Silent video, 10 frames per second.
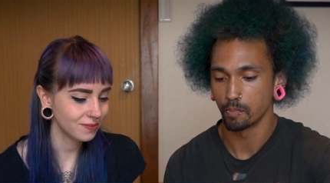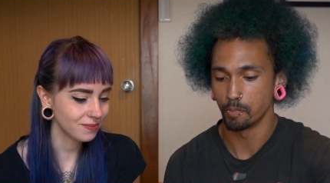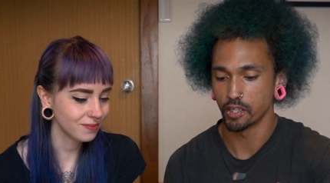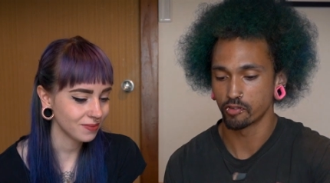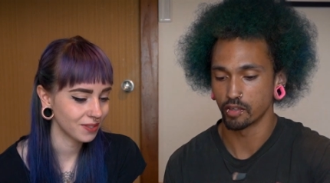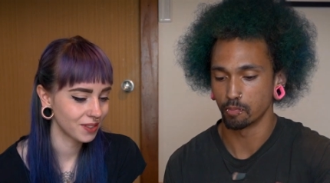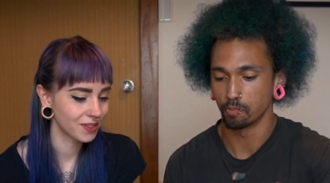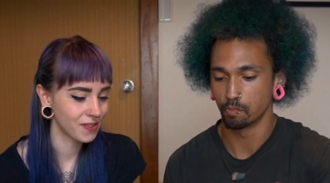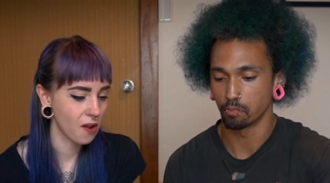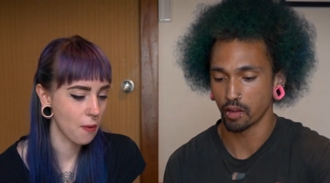Speaker 1: mystery
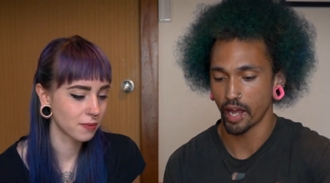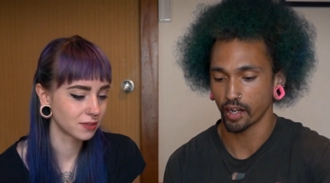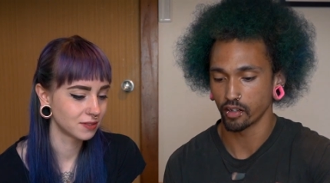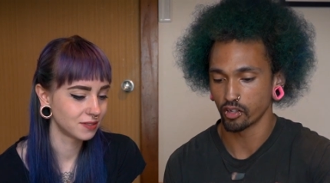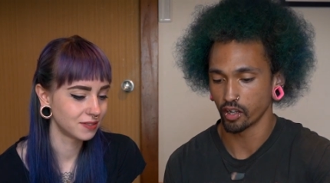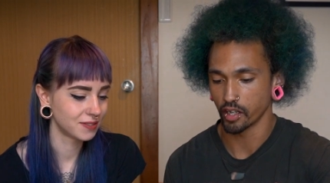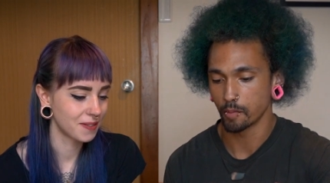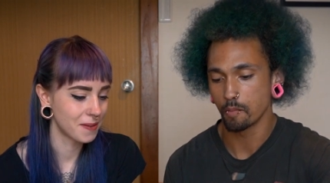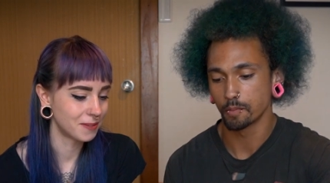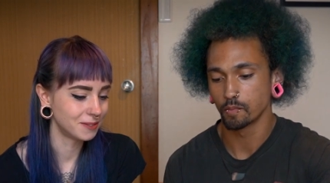black jelly.
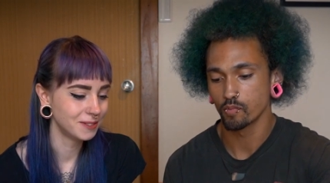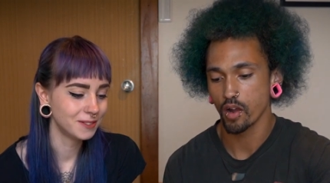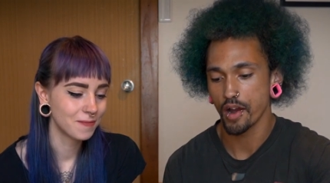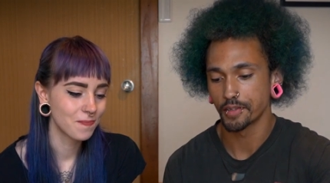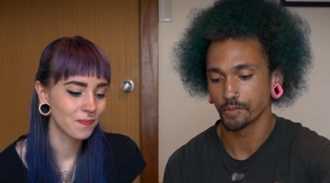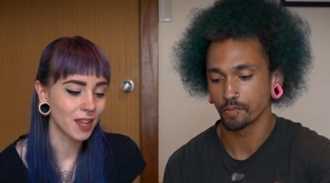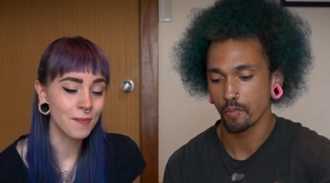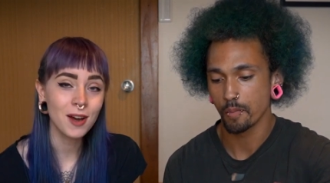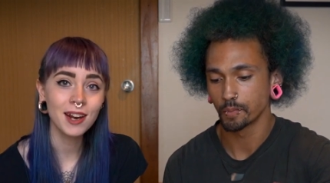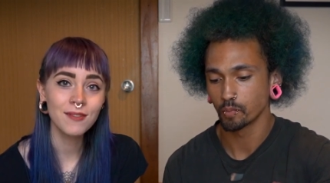
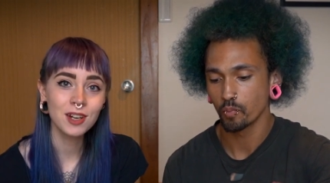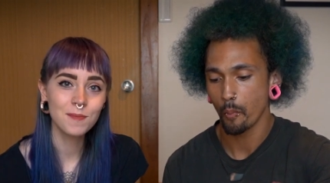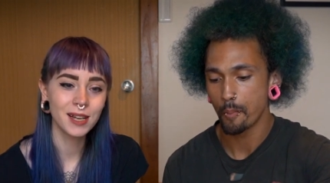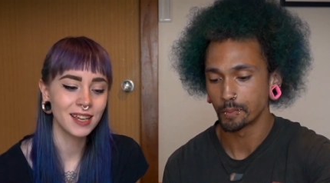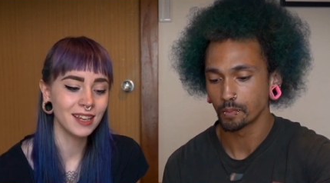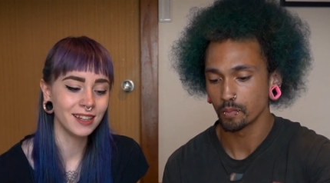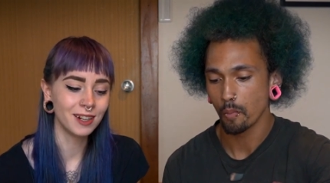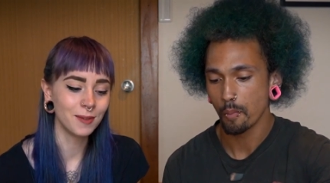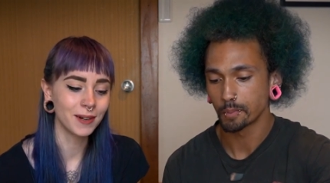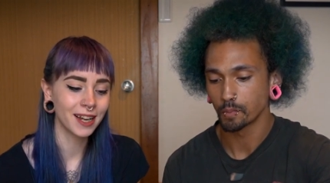
Speaker 2: I'm not even a picky
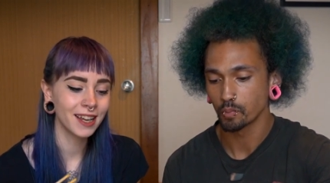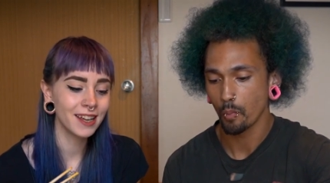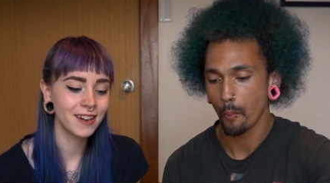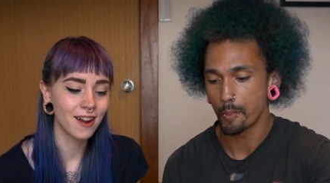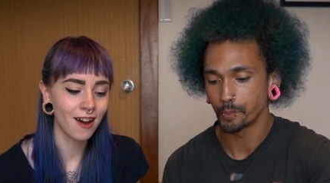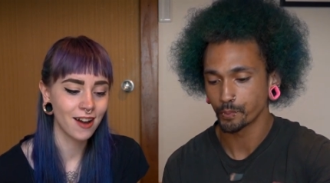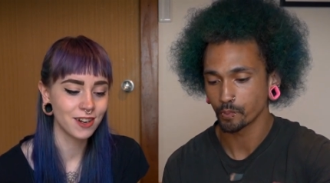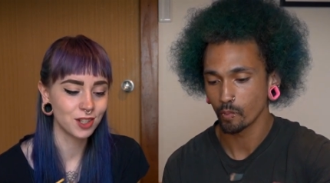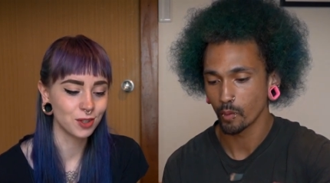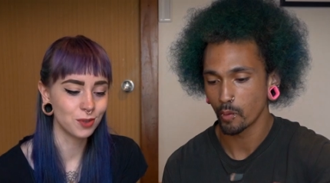eater, but I
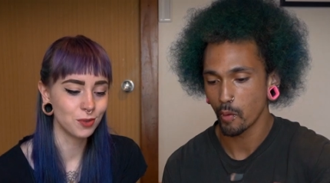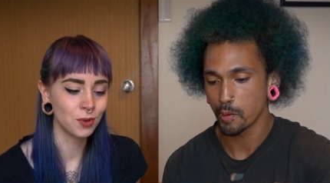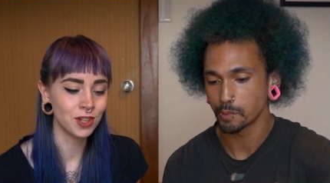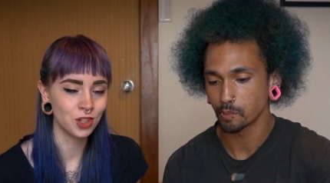cannot do